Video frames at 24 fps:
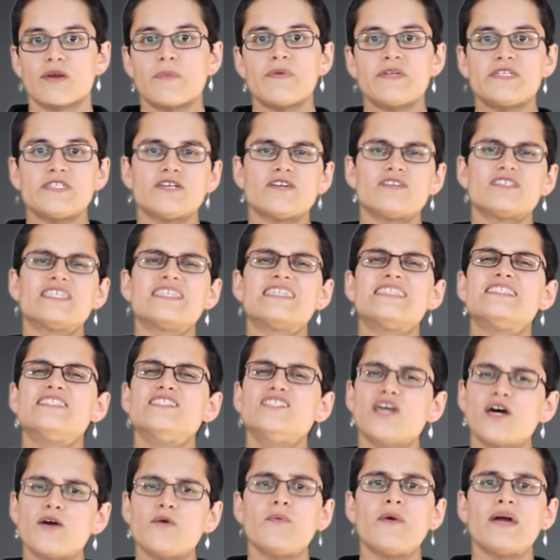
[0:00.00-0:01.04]
Rapid charging is
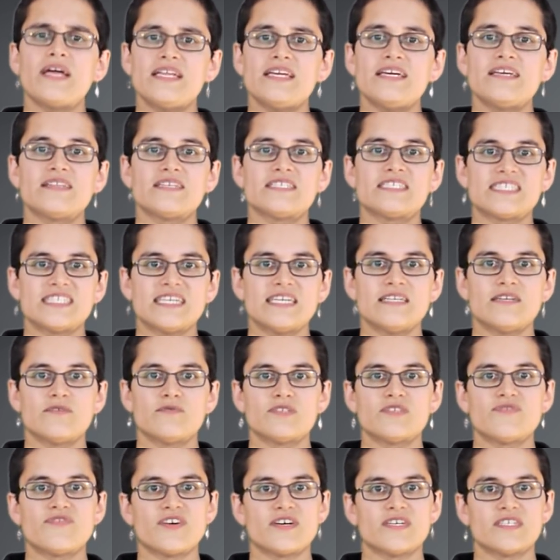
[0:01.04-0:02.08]
nowhere near the sin
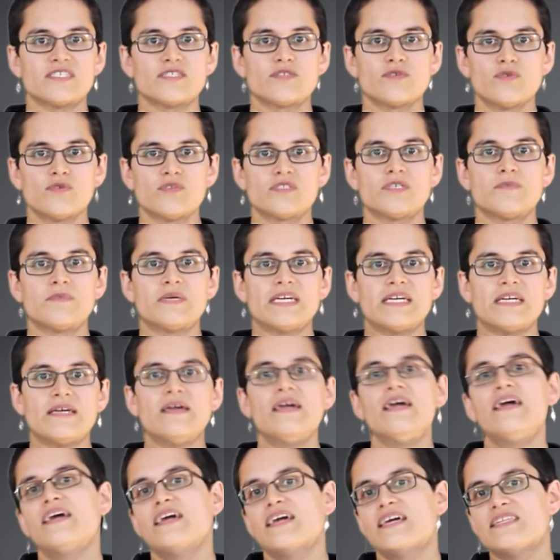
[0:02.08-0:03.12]
it was first thought to
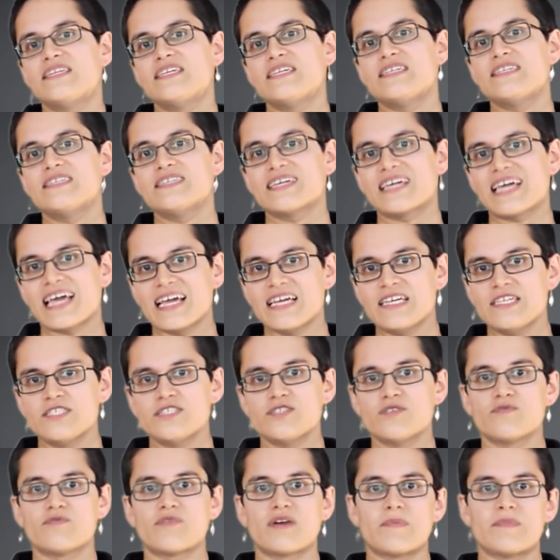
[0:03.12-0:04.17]
be. Indeed, an
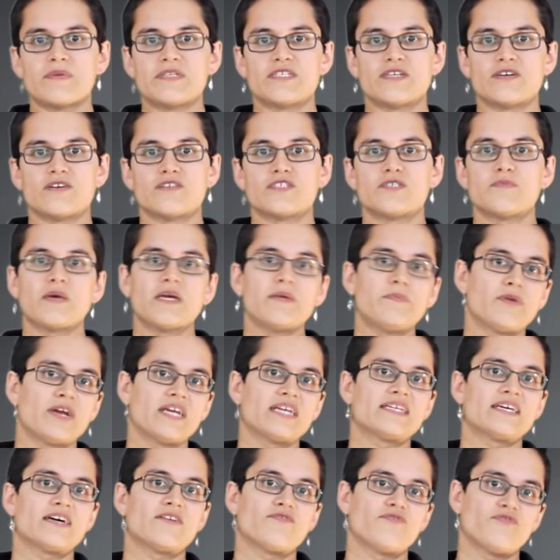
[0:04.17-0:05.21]
occasional rapid charge may
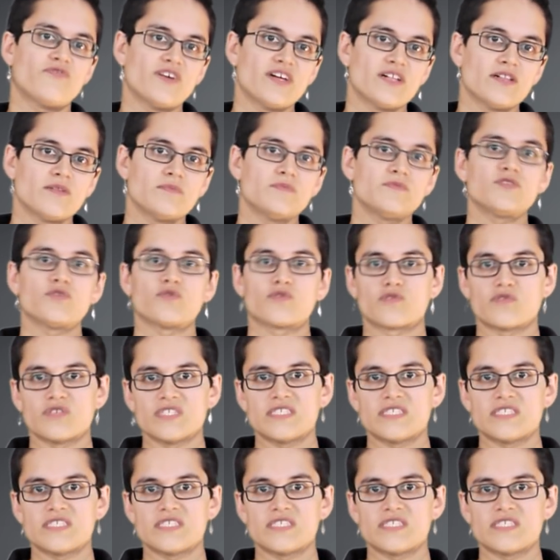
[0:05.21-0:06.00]
break down films or